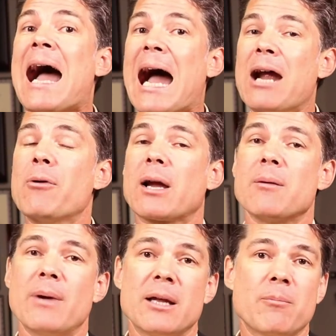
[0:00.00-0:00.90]
I
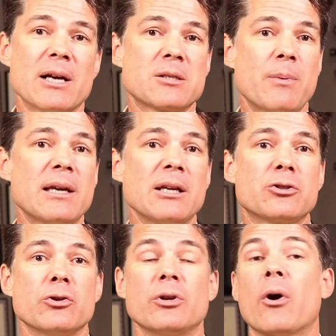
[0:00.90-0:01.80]
recommend by speaking
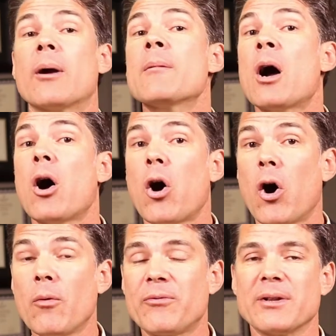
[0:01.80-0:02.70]
to your,
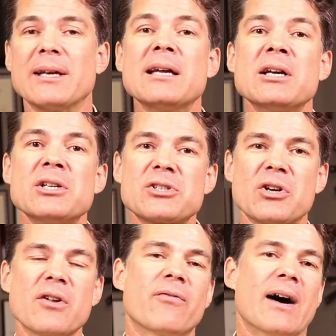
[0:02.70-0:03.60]
hopefully,
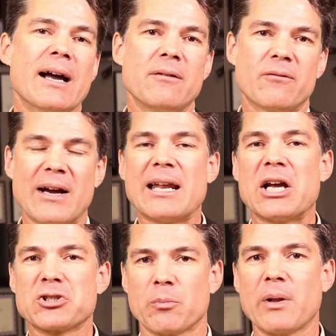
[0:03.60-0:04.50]
certified
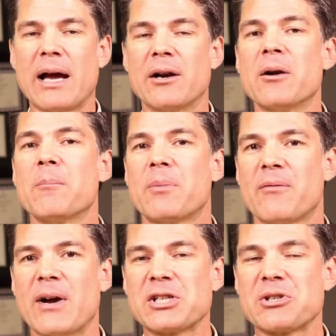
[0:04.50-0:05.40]
financial planner
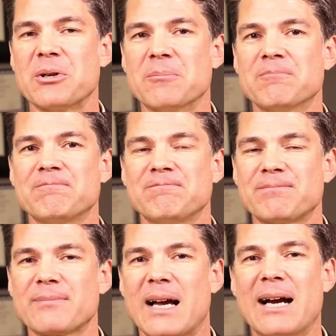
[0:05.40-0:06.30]
professional.
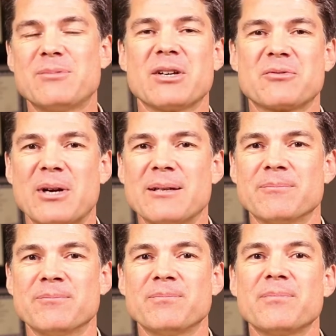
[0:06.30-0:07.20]
I'm Jeff
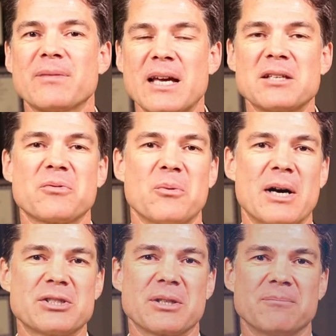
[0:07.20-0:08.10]
Drayton. Thanks for
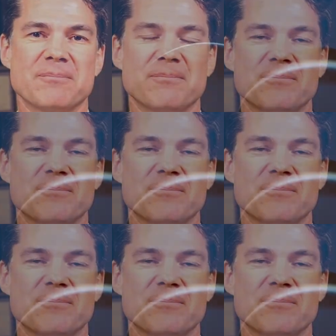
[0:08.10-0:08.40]
watching.